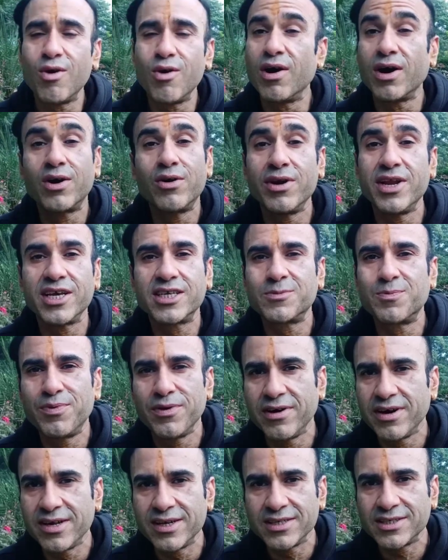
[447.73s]
good
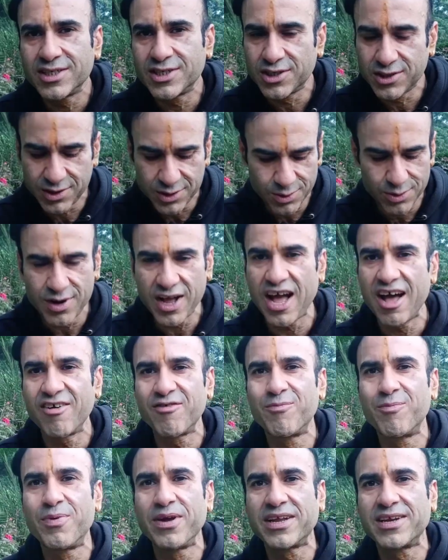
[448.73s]
experience to
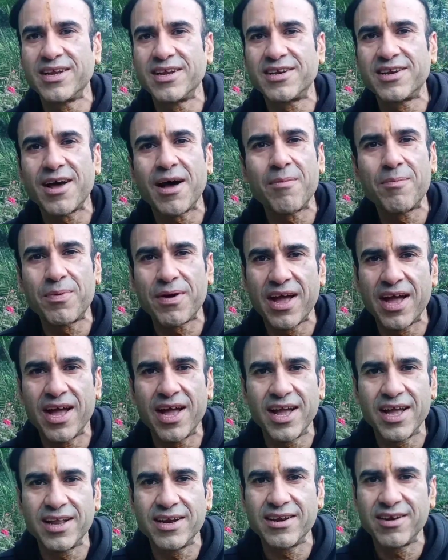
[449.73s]
have picked it up
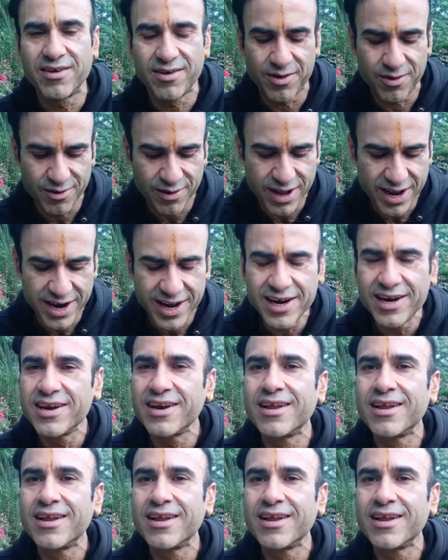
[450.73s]
and read it.